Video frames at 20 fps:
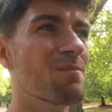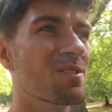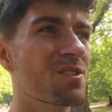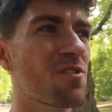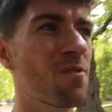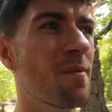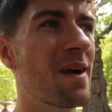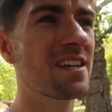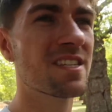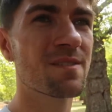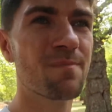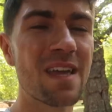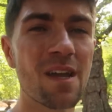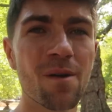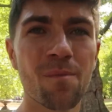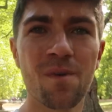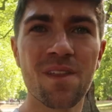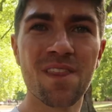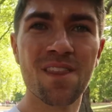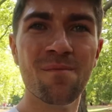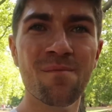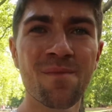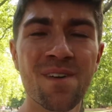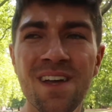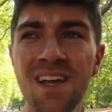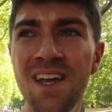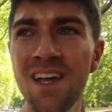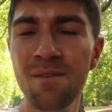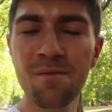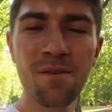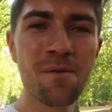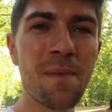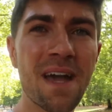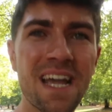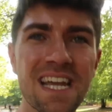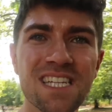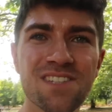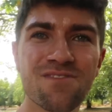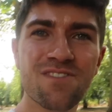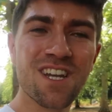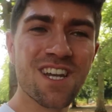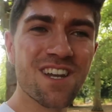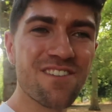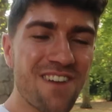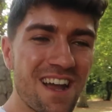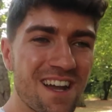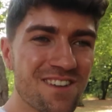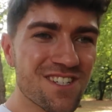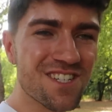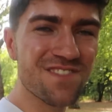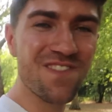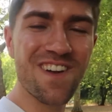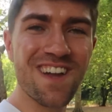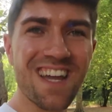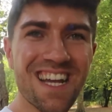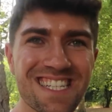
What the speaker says: So we're about to meet up with them. But Maggie's running around, just very